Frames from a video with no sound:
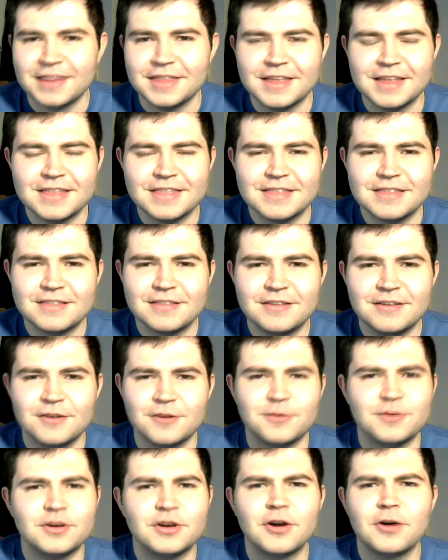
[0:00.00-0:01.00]
And then,
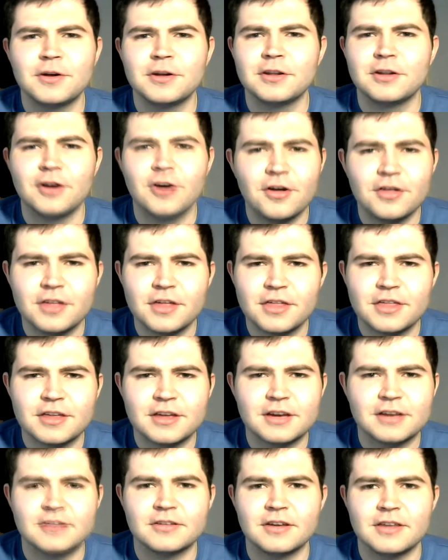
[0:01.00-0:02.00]
you go on to other
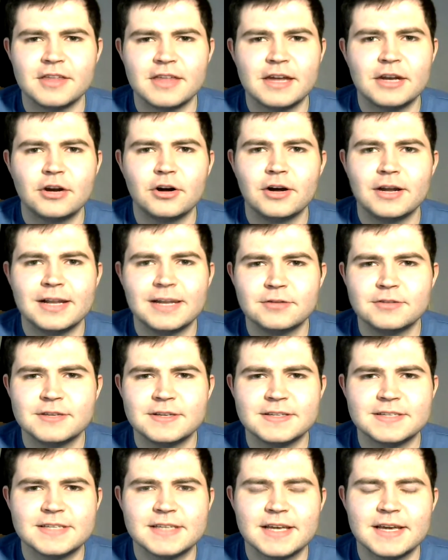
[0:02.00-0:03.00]
things like they're not allowed
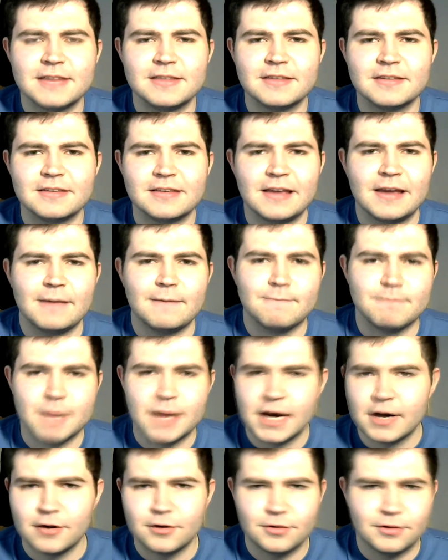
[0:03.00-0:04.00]
to sit in the same
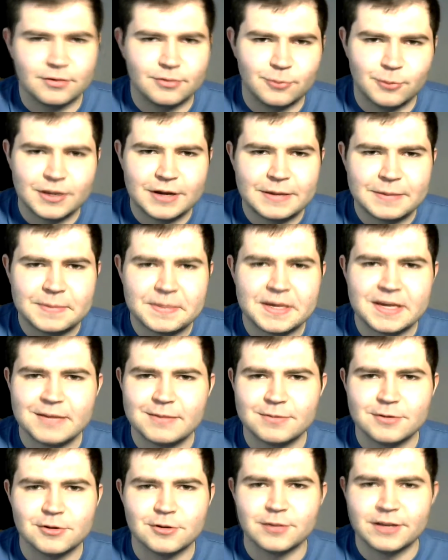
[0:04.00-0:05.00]
bar as white
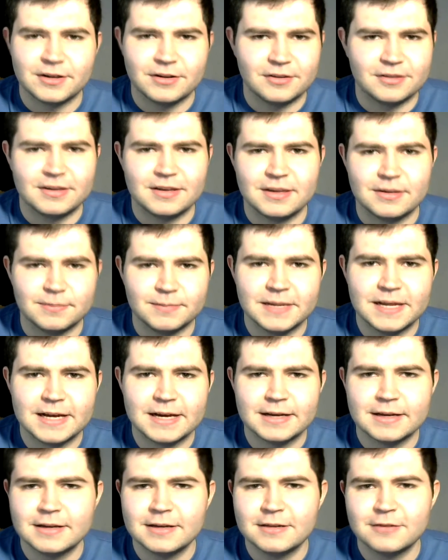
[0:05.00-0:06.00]
people because he's
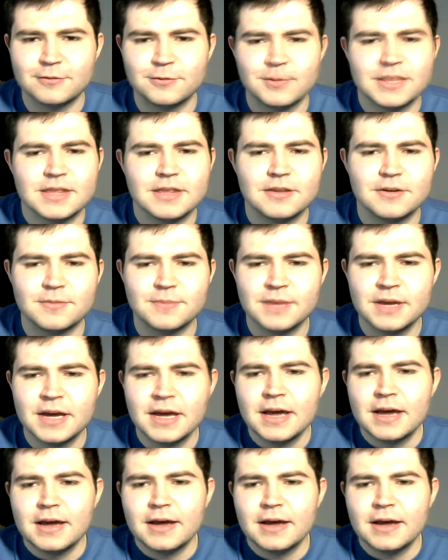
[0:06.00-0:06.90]
black and he's with them,